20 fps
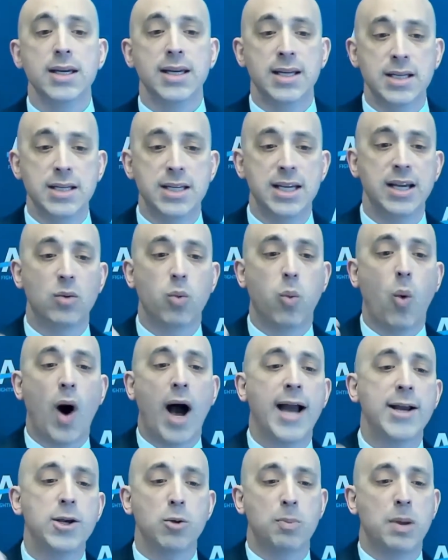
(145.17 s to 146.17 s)
indeed,
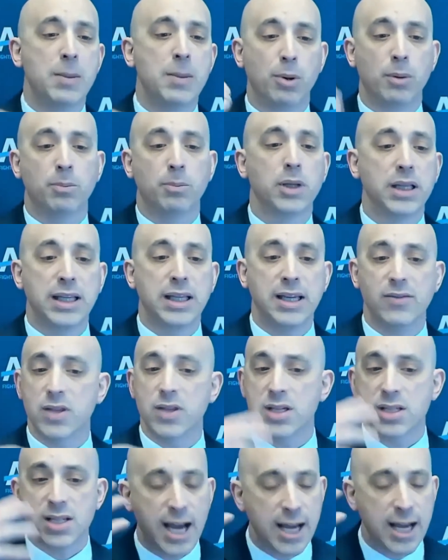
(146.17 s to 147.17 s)
why do people believe
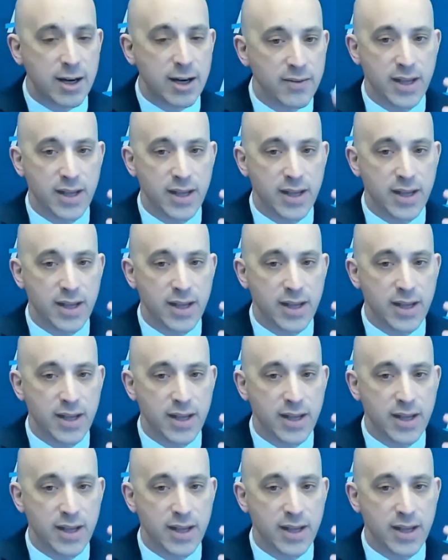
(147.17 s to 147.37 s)
this kind of